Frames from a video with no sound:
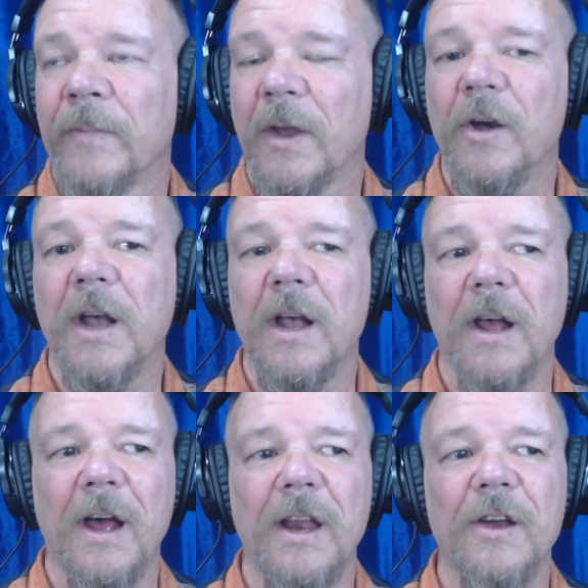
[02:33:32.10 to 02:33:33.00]

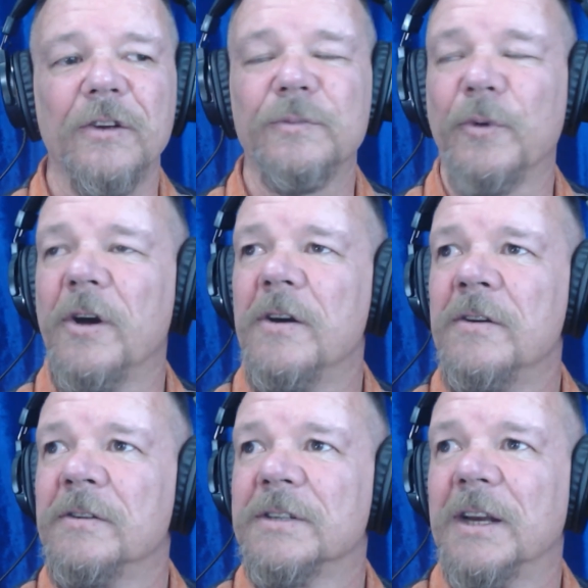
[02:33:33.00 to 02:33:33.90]
Okay, adios,
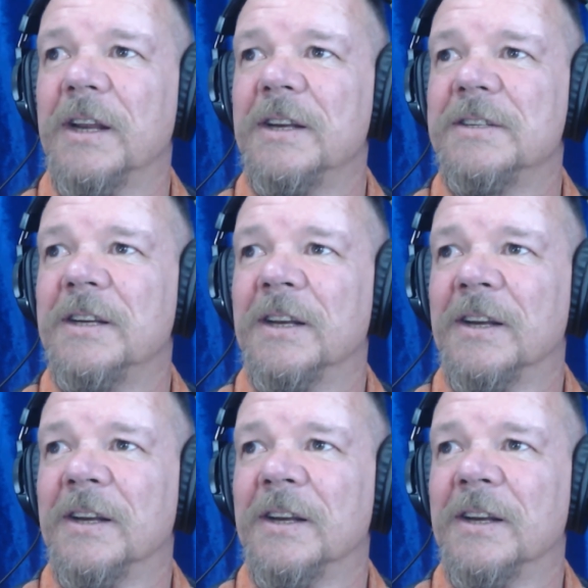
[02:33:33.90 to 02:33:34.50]
bro. Take it easy.